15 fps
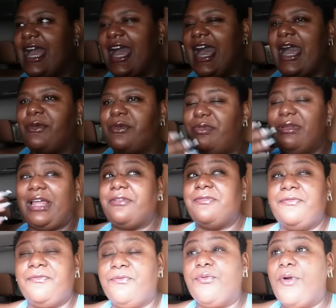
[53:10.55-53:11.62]
I would be like
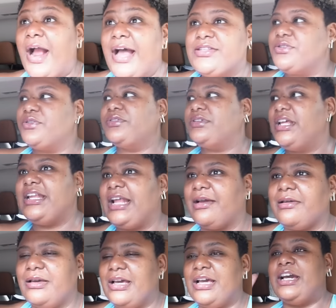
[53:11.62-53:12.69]
frazzled, and I
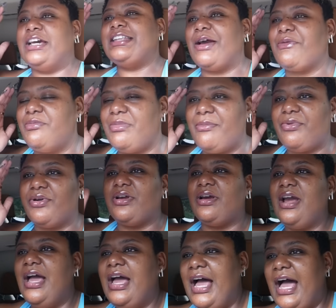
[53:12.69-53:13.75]
could not remember
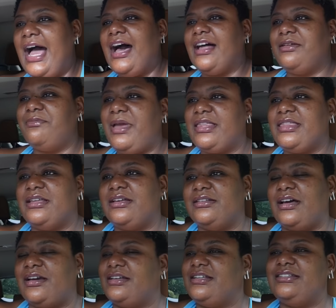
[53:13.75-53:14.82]
how to make the
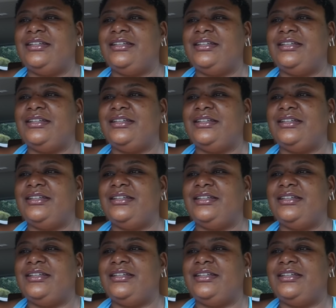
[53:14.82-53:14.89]
alarm.